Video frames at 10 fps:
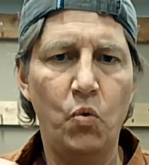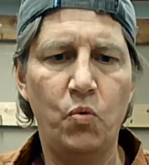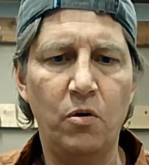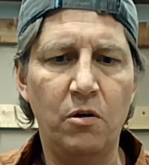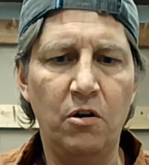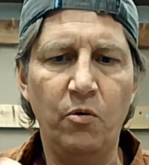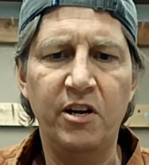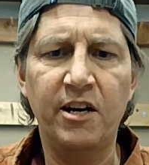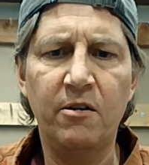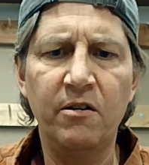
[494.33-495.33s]
All the way
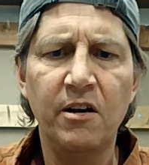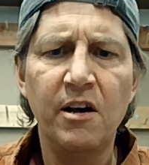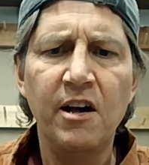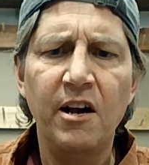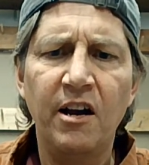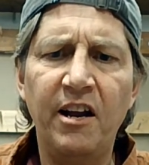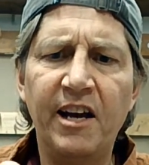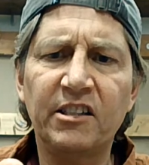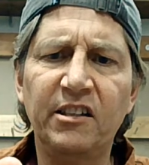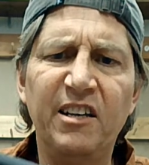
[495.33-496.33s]
down. And
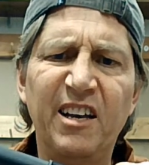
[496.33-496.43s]
actually, yeah,